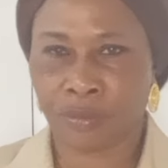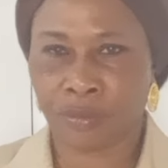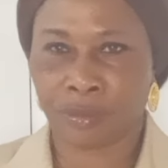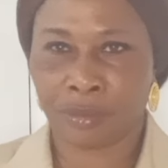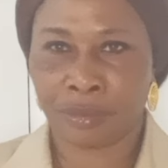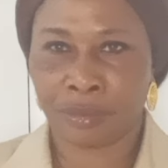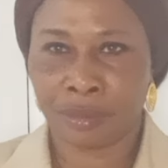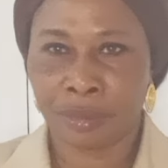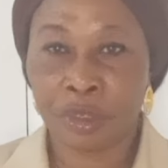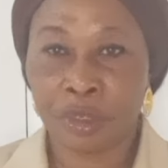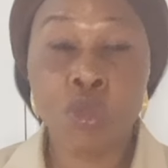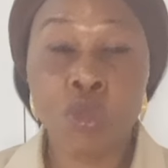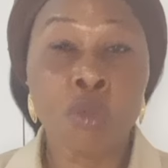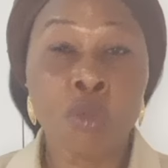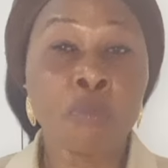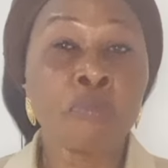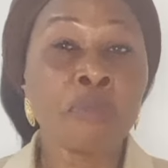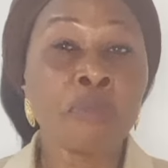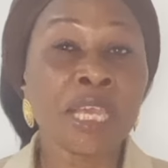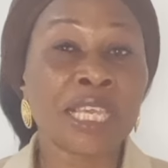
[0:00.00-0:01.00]
You
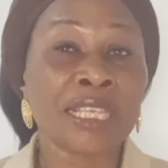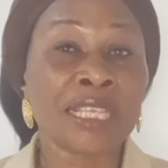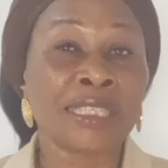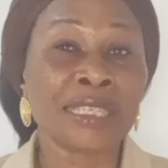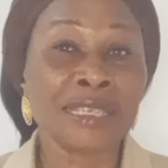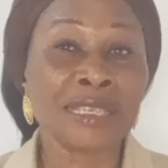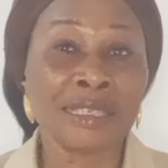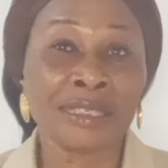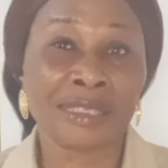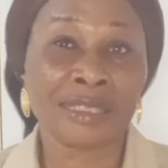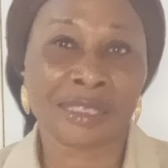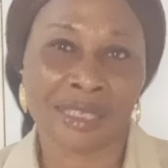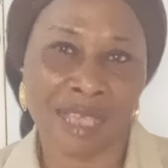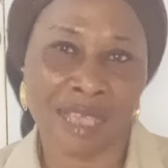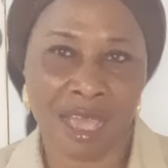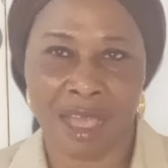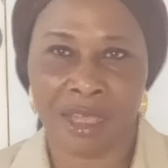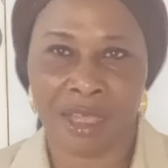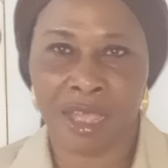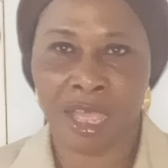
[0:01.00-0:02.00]
make it easier
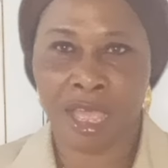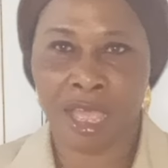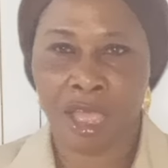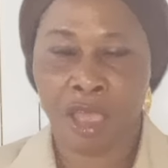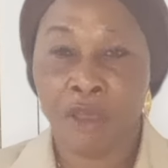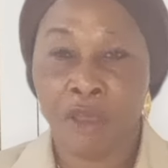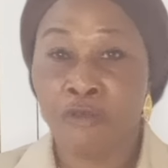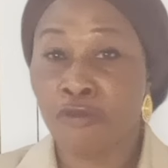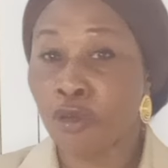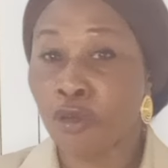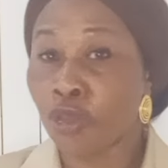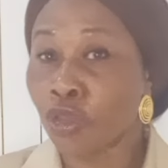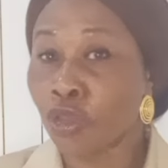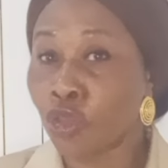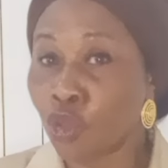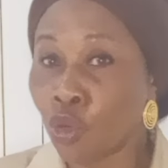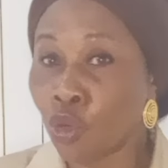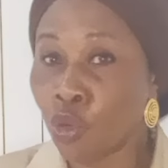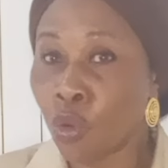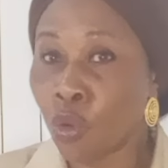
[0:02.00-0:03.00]
for
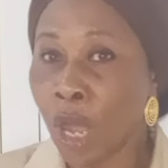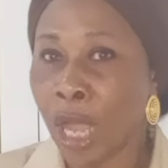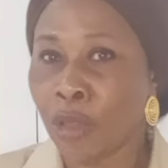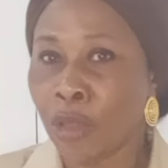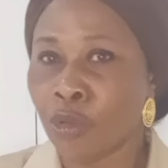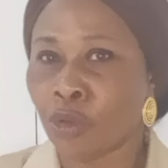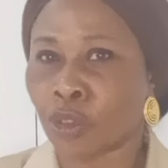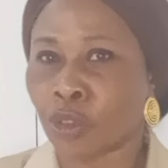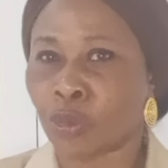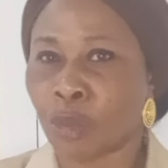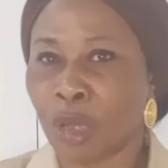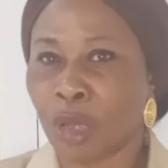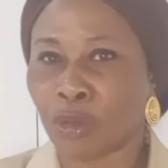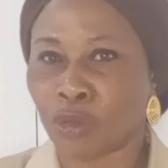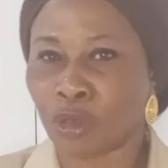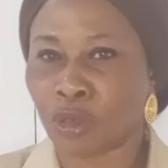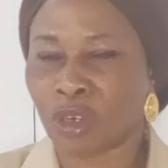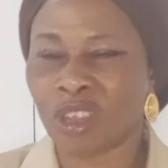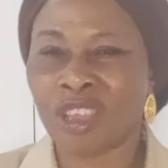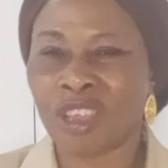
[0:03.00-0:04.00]
you and your spouse, or
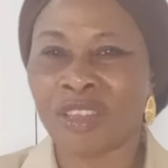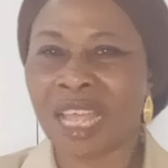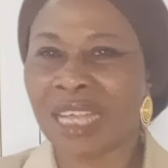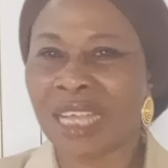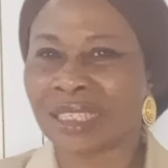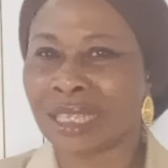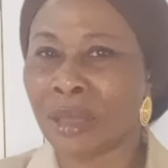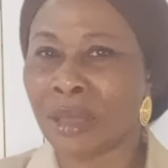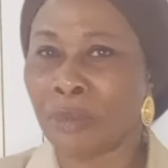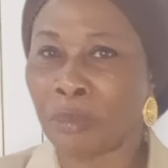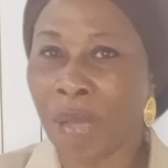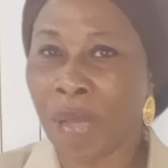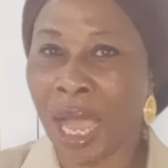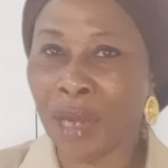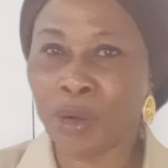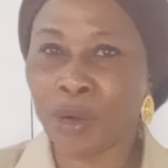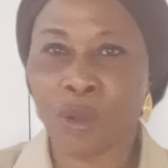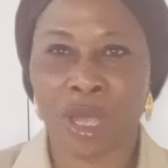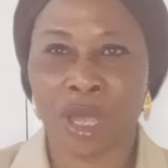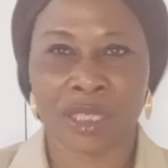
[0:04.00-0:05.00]
either as a man or
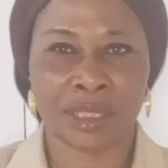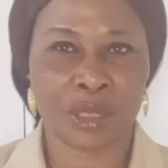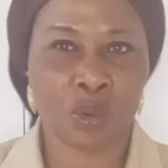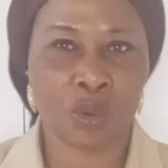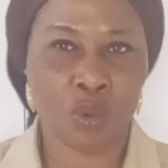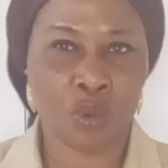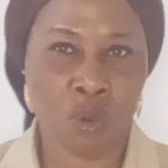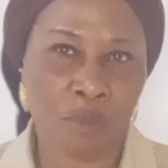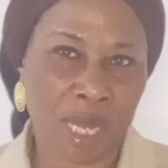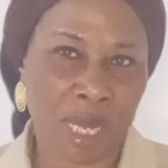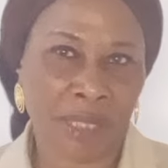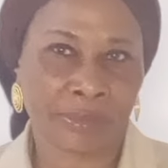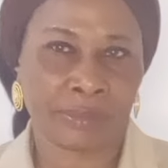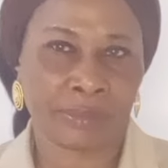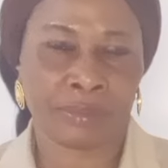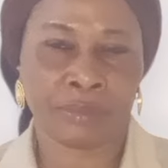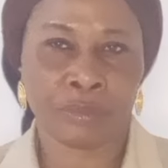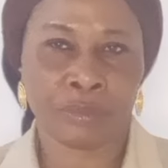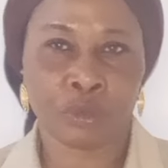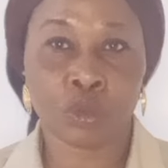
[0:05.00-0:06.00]
as a woman,
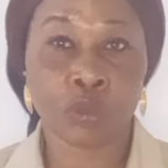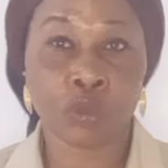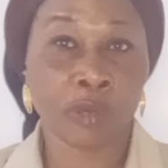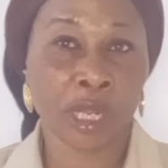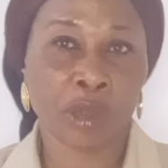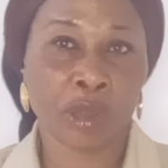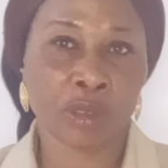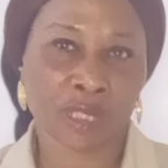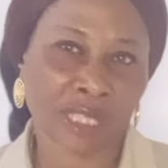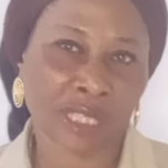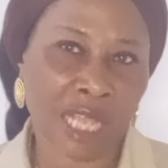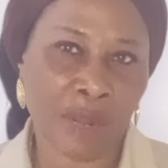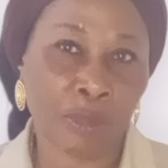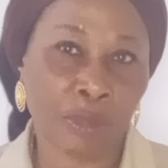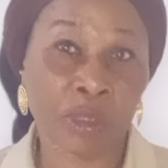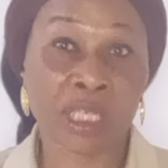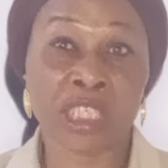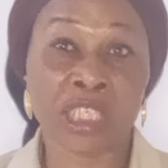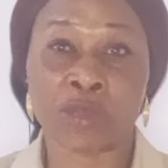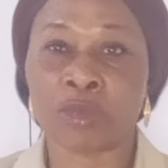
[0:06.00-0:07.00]
to reconcile, but
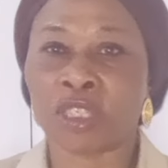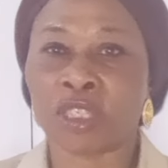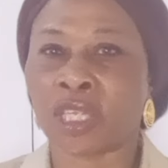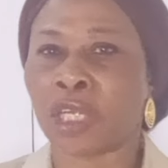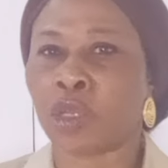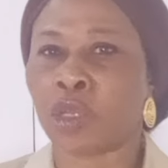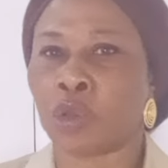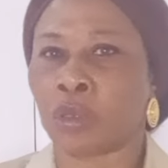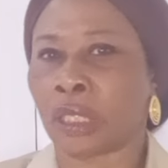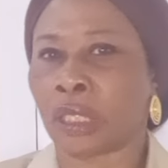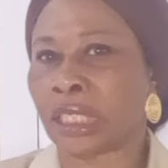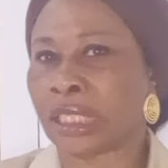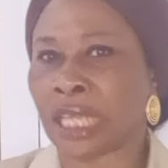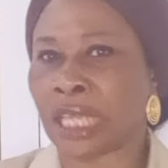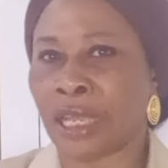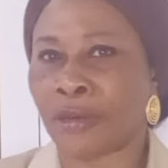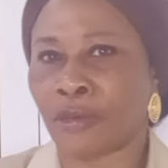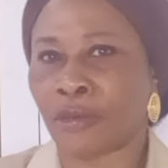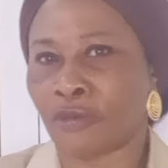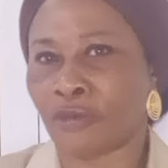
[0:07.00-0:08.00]
especially on the side
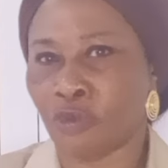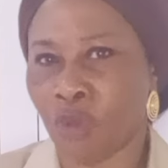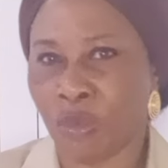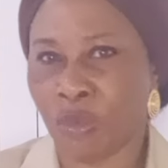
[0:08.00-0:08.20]
of women.